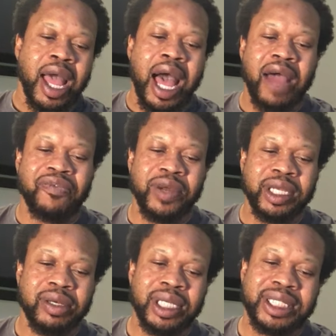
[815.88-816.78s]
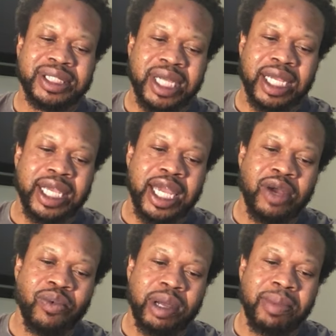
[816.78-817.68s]
"I frequently check
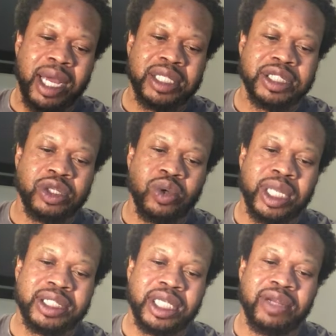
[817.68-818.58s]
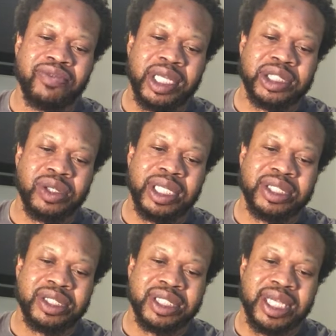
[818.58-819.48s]
in with my students individually
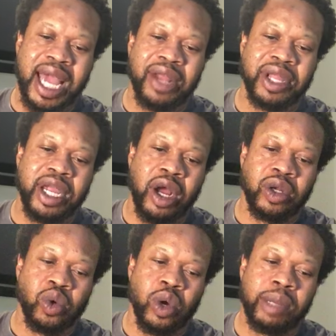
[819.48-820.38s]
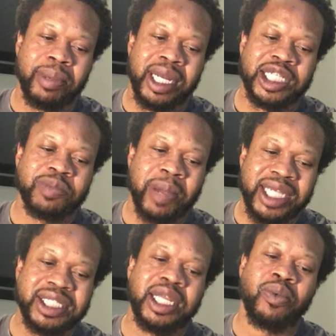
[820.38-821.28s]
to see how they are doing, but
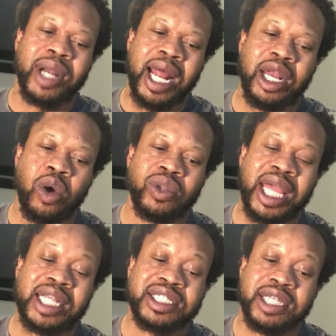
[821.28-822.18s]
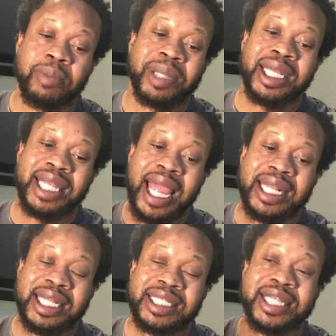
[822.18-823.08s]
especially when I know that something
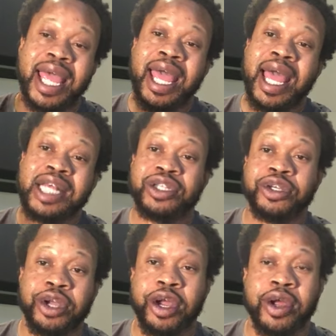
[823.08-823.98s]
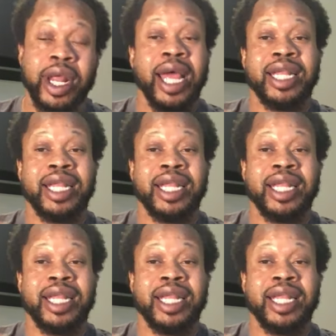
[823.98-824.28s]
like this has occurred."